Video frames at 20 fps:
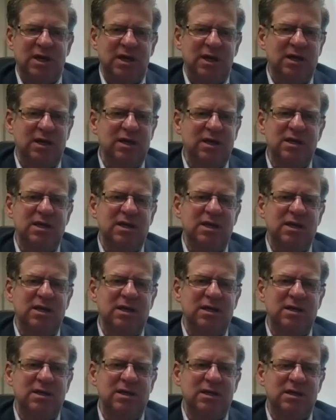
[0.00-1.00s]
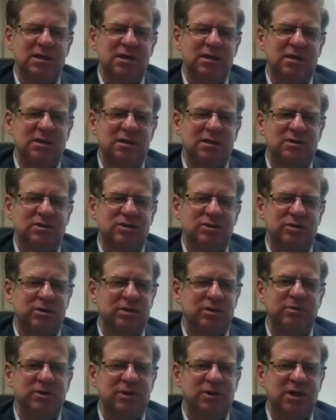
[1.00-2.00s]
Any any uh, internal
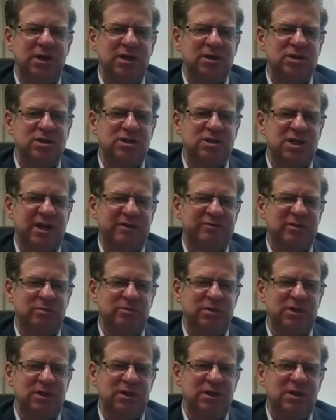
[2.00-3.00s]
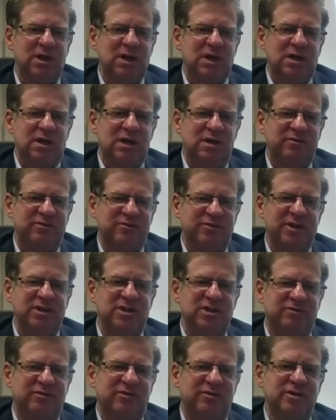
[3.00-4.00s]
communications have to be uh,
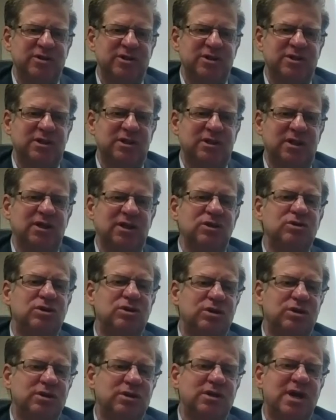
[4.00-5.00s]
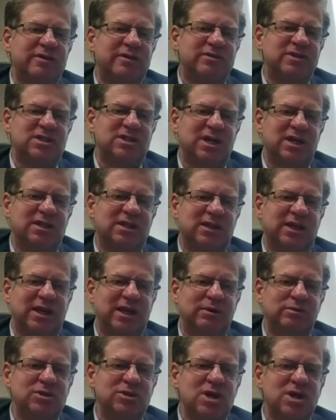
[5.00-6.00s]
French first, and then you could have a second
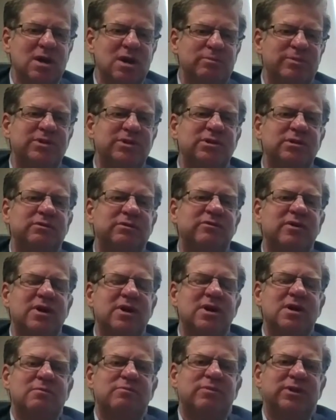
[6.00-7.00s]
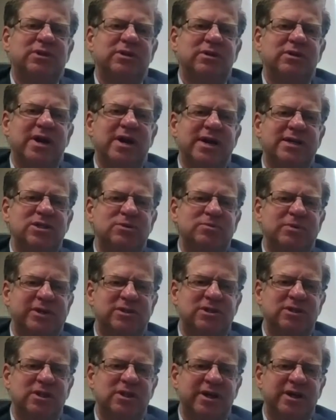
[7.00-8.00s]
language, but you but there are
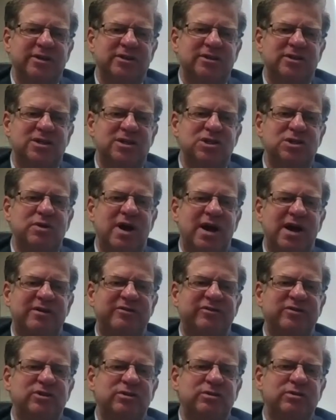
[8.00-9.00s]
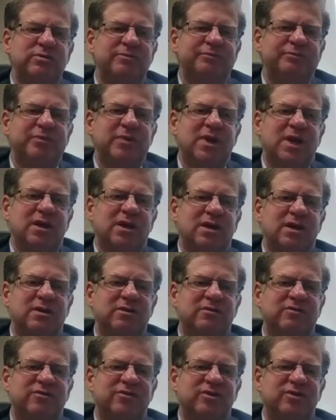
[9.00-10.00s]
aspects of the law that says you have to
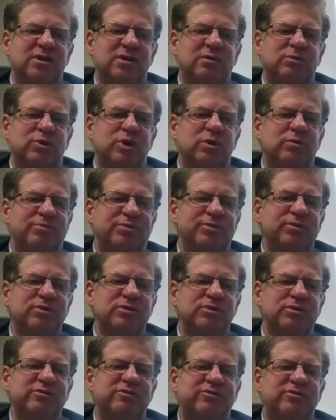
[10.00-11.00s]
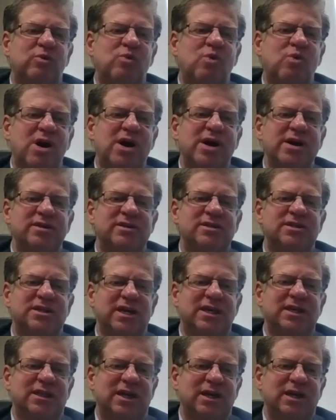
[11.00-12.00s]
confirm or prove why the
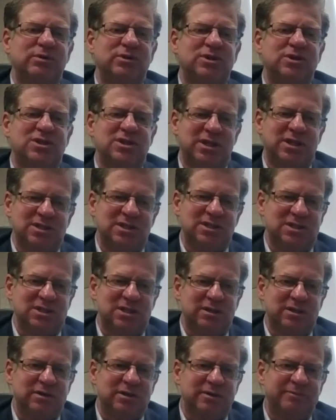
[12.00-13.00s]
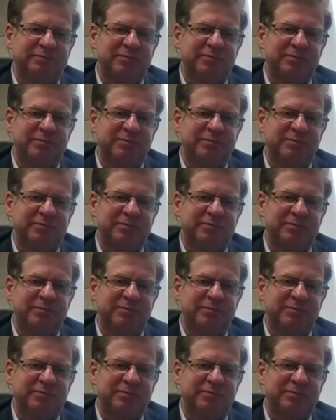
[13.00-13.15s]
second language is necessary.